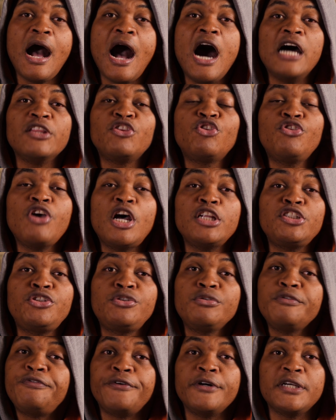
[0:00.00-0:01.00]
A
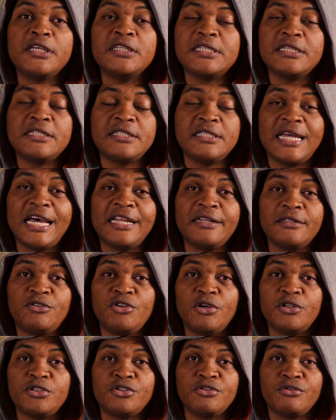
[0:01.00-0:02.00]
touch to focus is not a
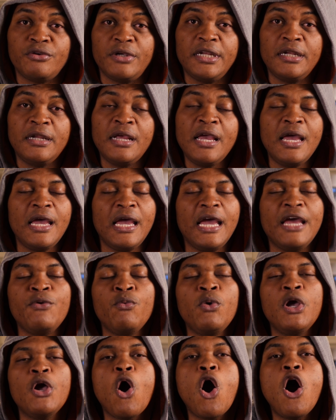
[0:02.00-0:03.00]
touch screen, and
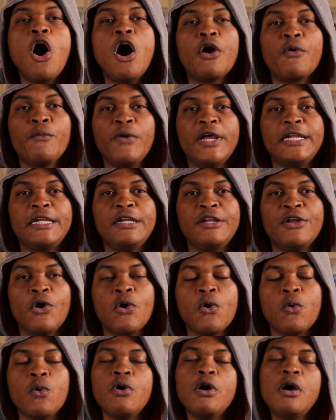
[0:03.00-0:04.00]
we already
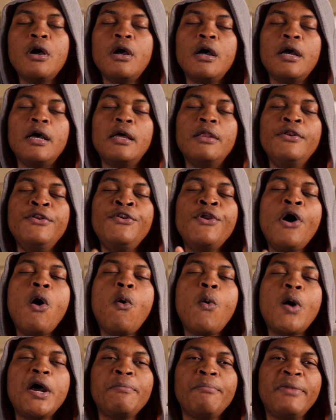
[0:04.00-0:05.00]
know
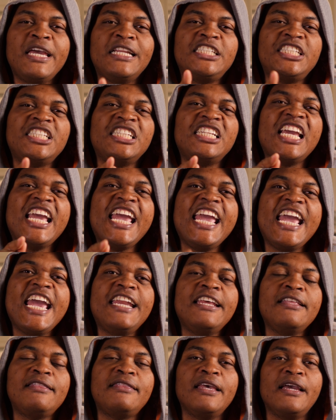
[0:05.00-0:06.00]
no one mentioned
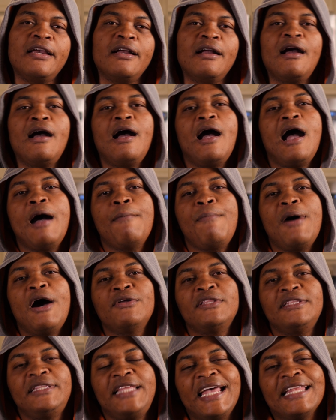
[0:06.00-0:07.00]
anything
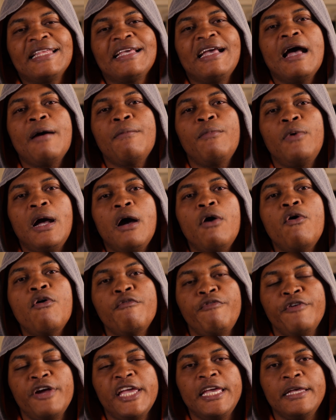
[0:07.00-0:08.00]
about that camera
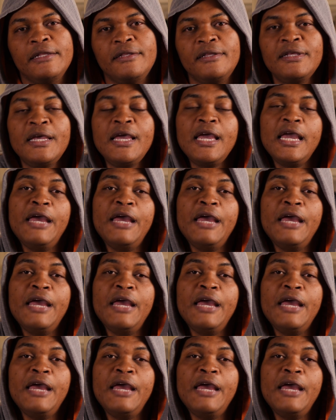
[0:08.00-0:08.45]
overheat.